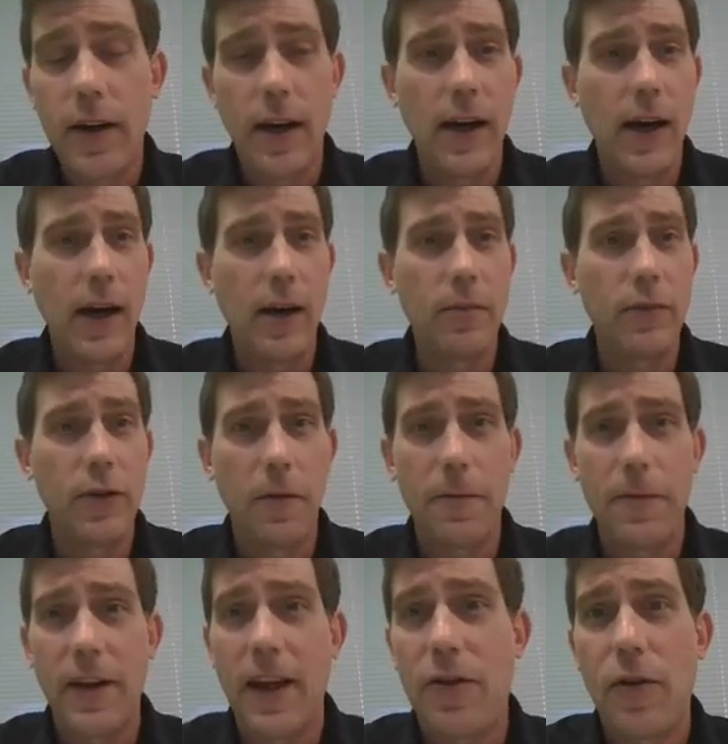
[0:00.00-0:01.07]
Don't
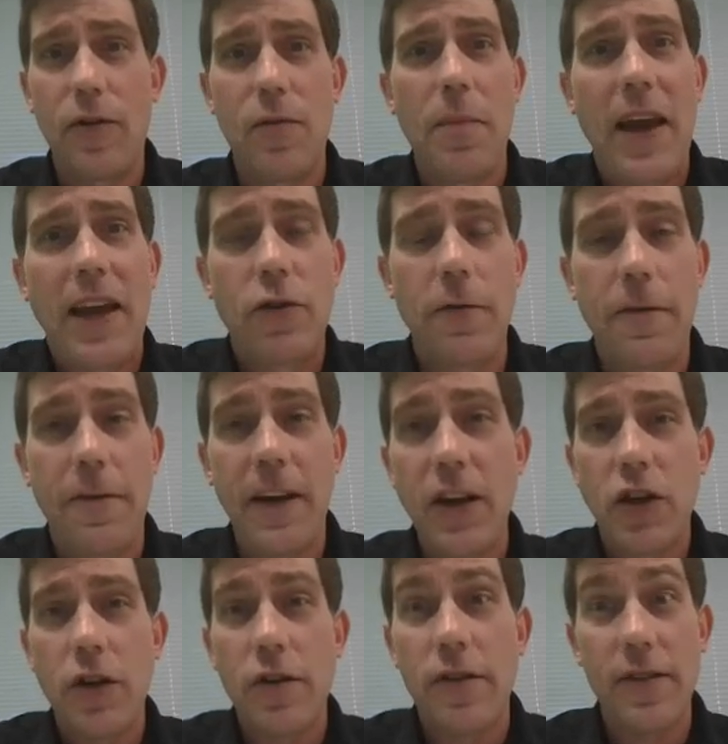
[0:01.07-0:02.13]
forget those major
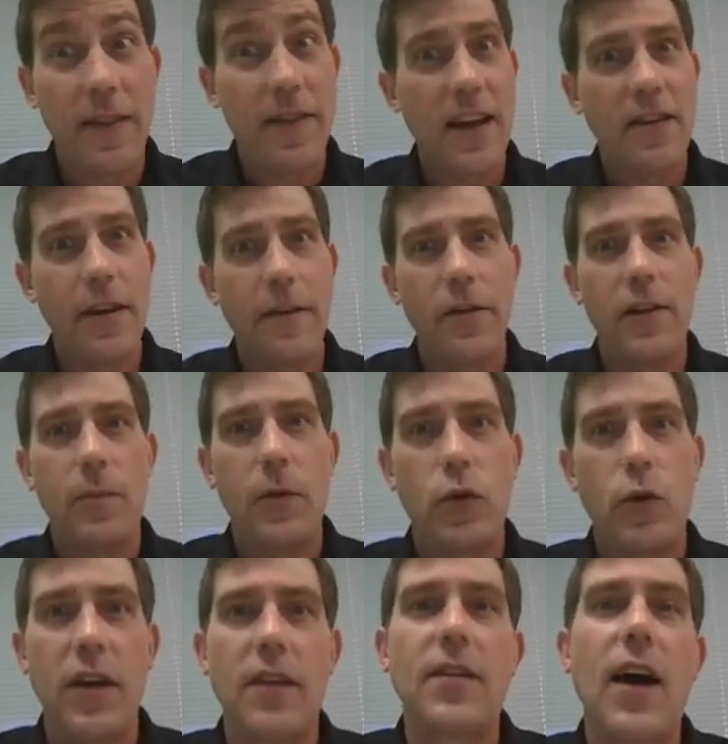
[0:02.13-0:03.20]
features and that difference
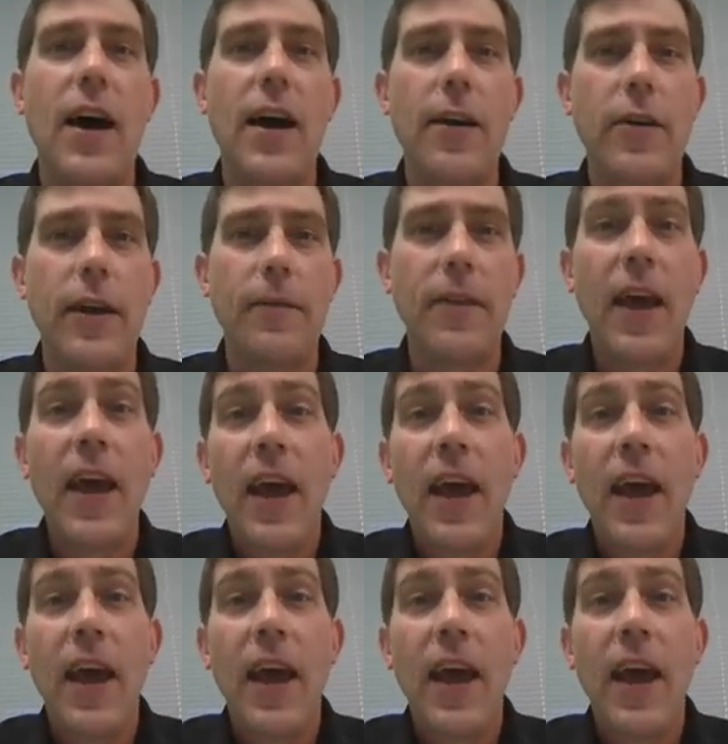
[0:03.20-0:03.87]
between a diary.